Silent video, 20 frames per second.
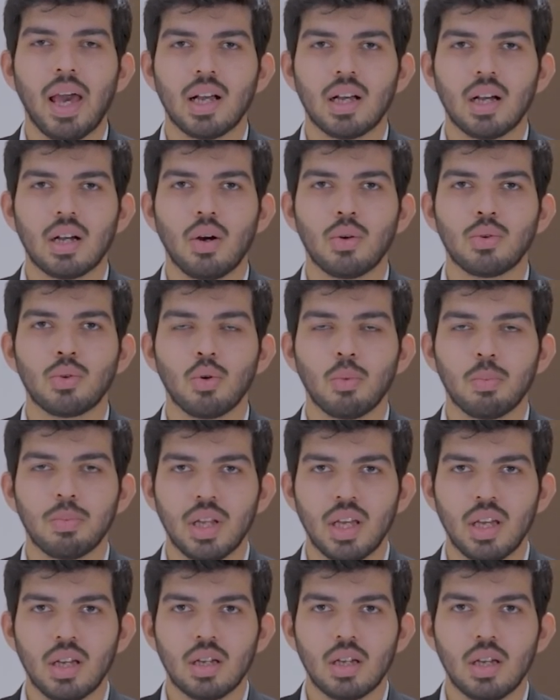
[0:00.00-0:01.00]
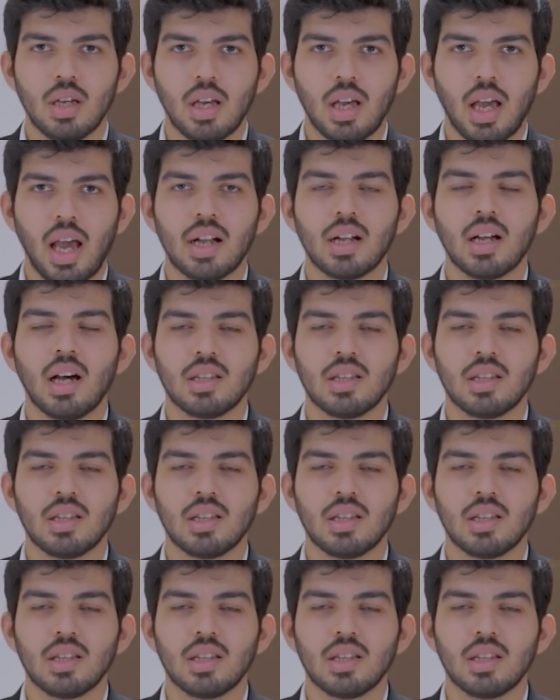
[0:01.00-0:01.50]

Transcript: bank account opening, and